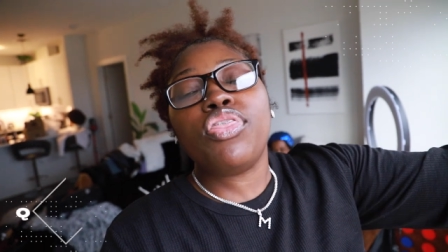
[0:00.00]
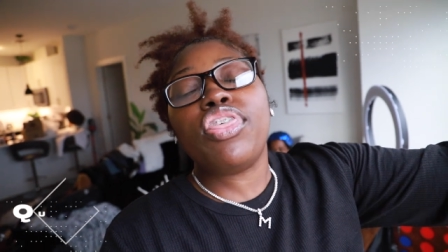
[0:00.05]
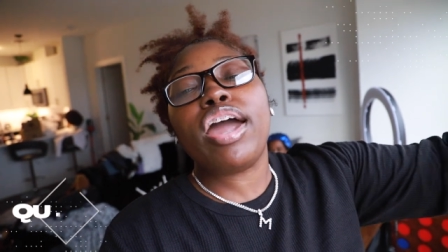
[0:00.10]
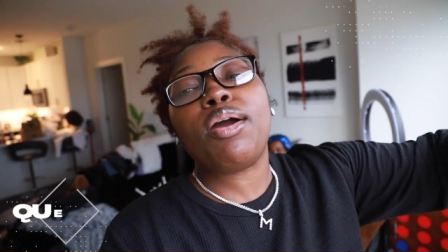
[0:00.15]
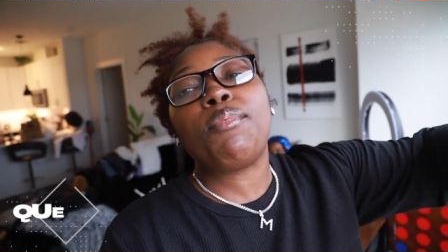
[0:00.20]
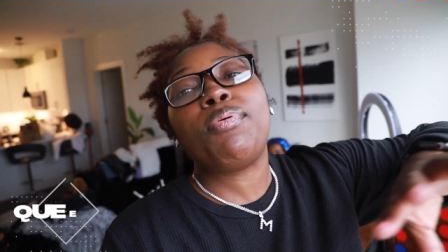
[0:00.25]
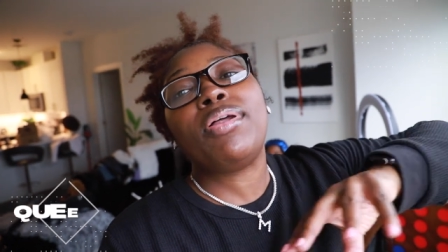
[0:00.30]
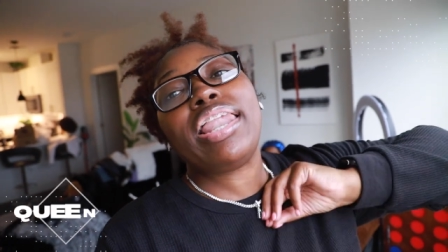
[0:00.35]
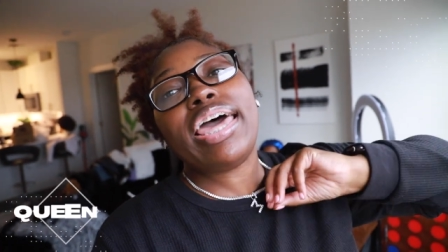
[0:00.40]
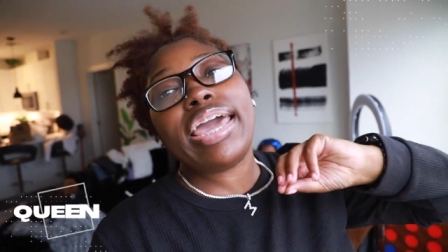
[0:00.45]

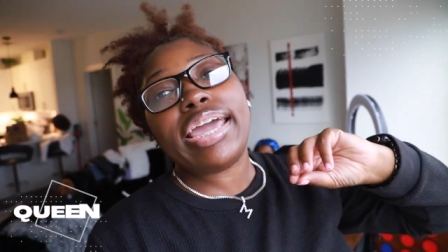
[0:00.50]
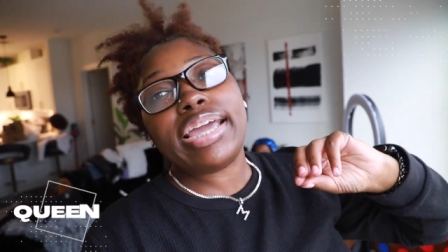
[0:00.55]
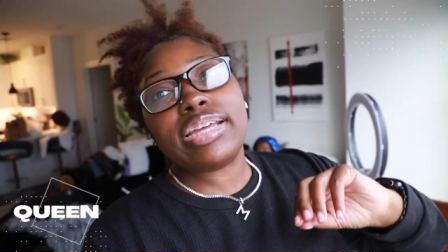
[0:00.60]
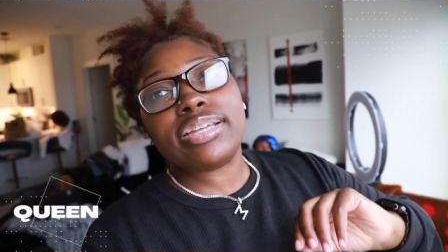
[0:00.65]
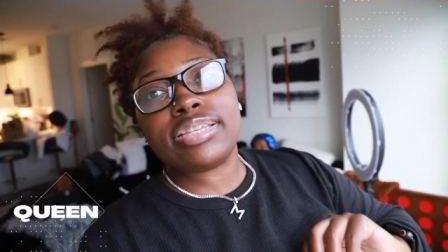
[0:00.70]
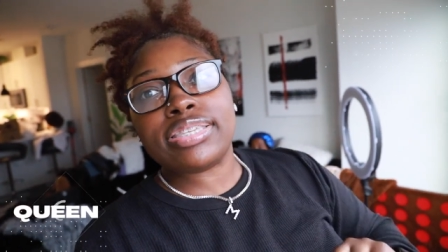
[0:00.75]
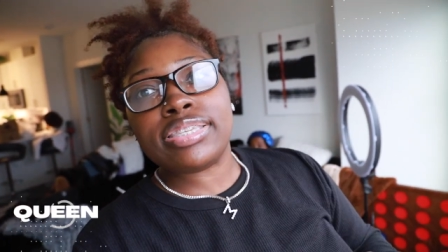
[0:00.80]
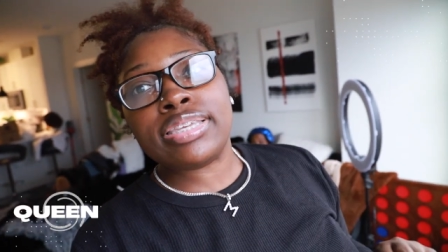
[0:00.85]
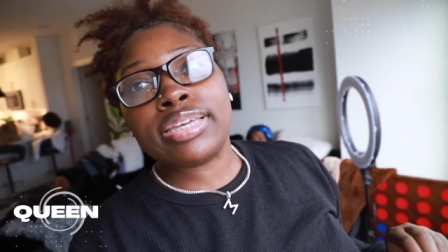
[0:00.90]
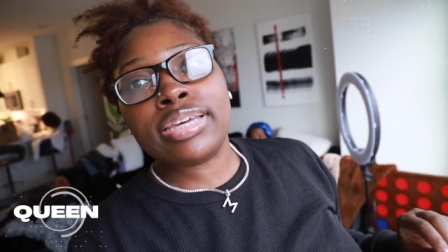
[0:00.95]
their place.
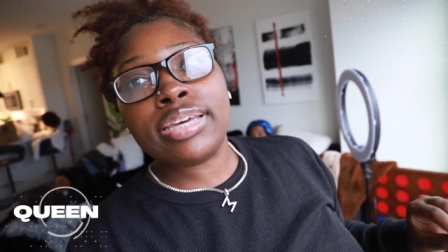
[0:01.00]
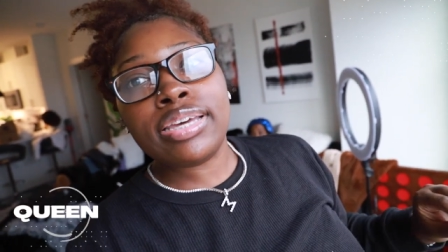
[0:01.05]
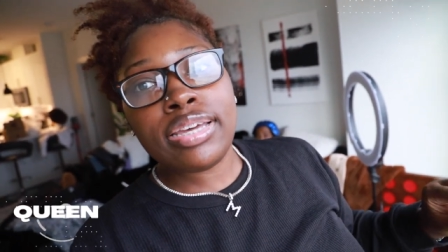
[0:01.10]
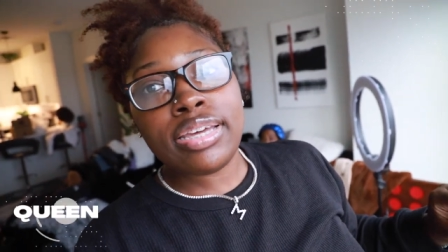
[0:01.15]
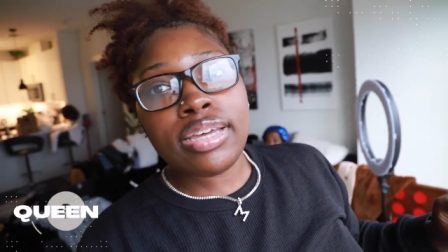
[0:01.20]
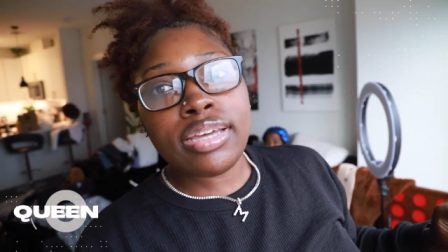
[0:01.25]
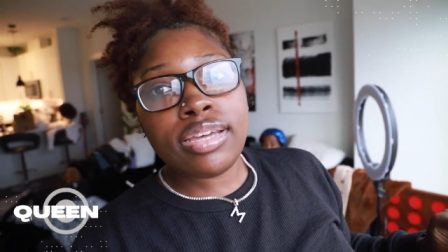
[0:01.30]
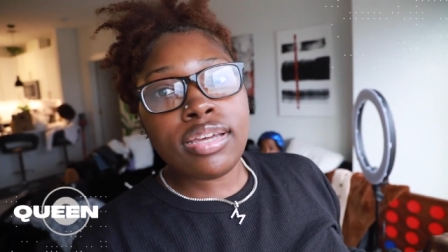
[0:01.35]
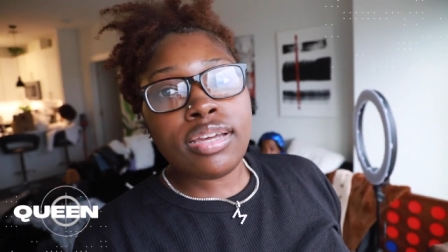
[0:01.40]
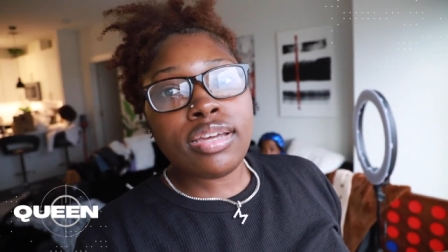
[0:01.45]
Don't ever give
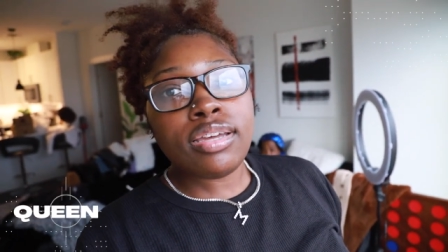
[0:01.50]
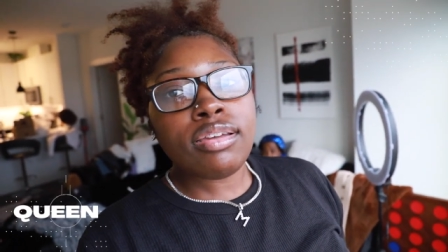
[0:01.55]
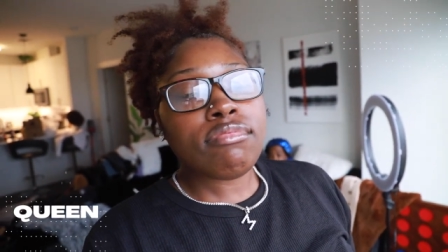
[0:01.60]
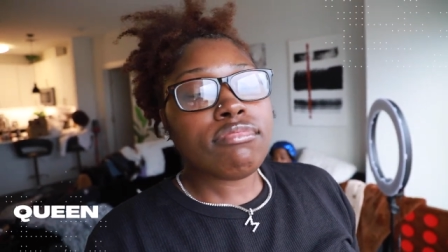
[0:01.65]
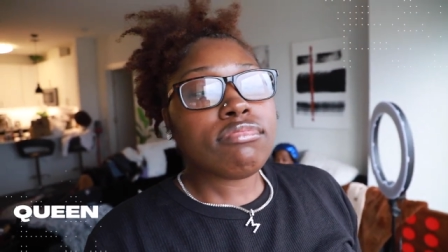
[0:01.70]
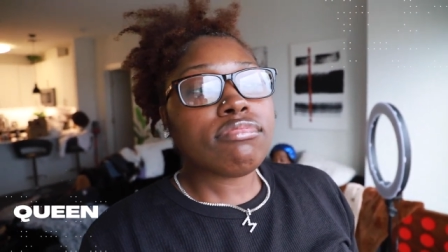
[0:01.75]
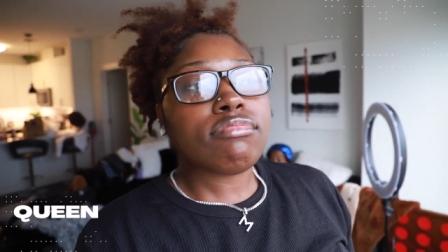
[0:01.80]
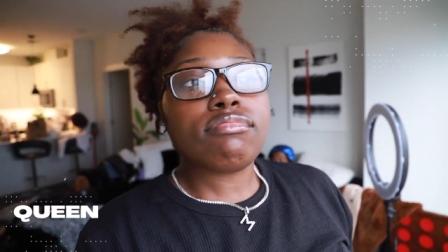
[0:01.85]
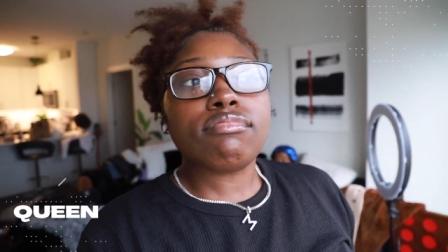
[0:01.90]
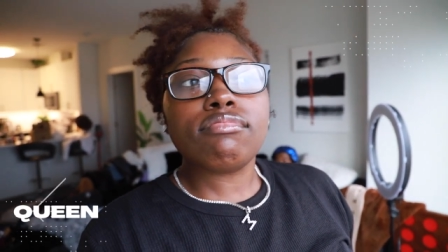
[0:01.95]
me an inch, because
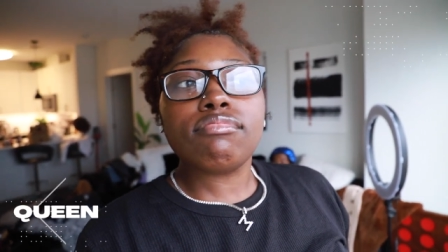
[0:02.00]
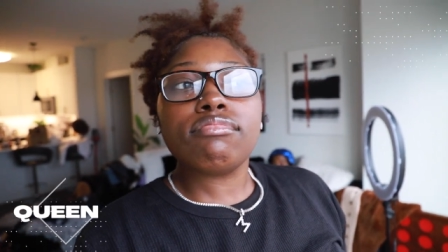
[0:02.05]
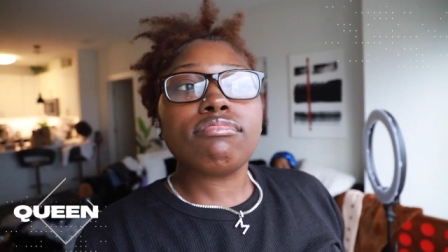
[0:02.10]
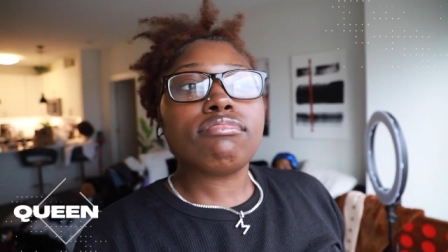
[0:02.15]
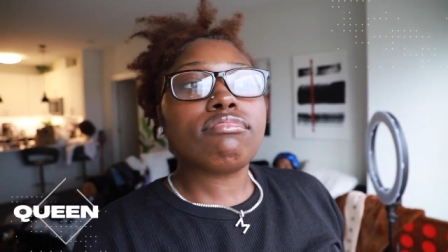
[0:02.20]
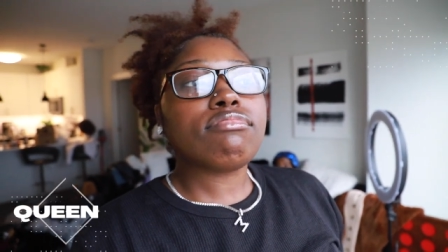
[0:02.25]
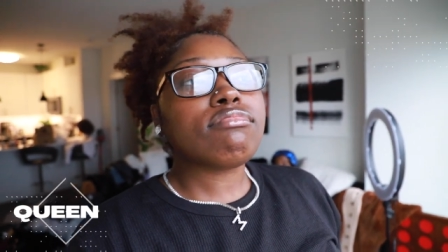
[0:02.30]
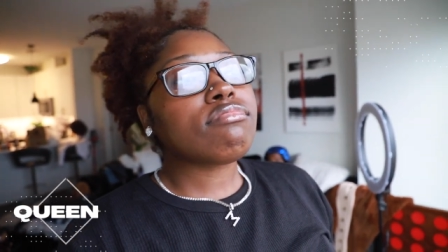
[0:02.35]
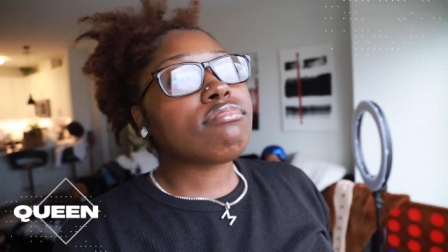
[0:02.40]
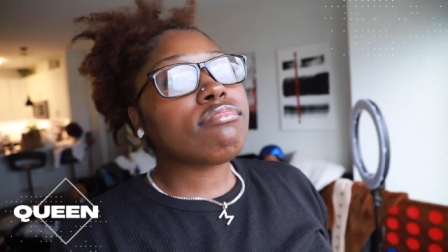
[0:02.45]
I'm going to take
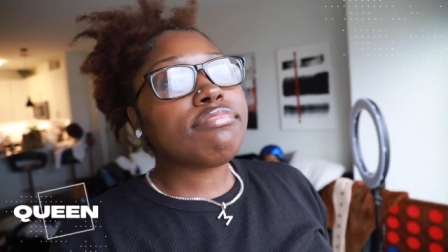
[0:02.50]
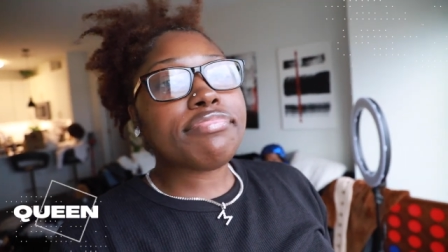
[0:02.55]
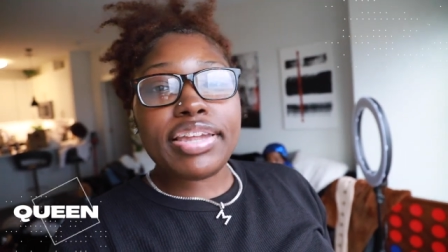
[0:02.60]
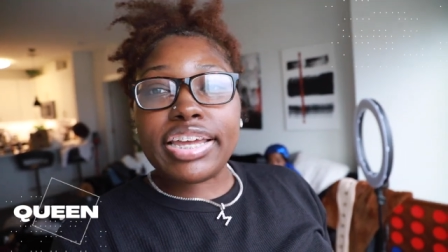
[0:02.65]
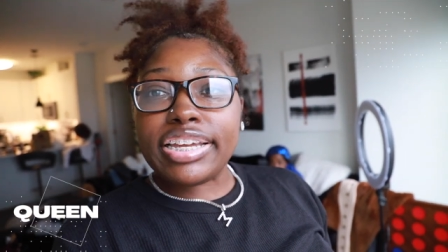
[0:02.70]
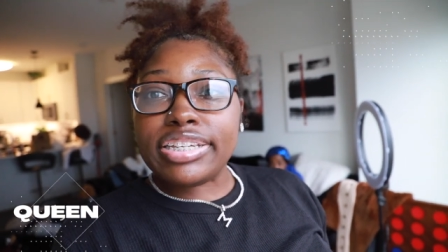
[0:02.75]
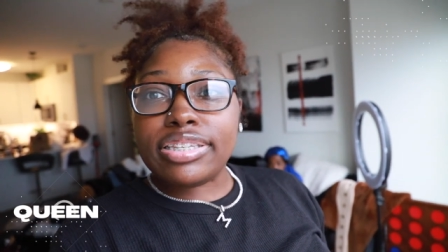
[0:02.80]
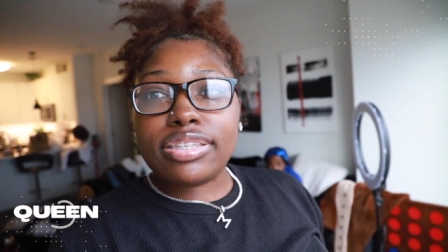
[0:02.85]
the yard.